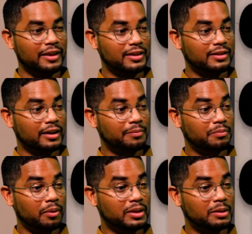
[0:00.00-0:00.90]
I think they
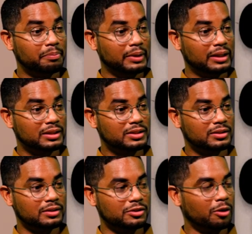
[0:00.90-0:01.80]
probably the biggest
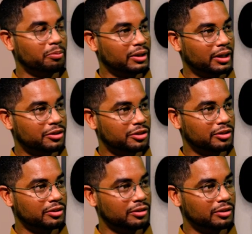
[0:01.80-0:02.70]
job
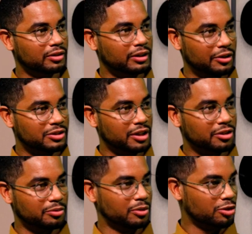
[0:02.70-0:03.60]
creation radio
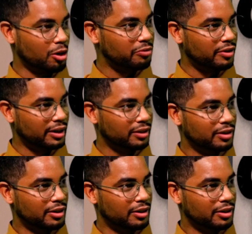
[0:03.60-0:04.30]
station with Jobvine.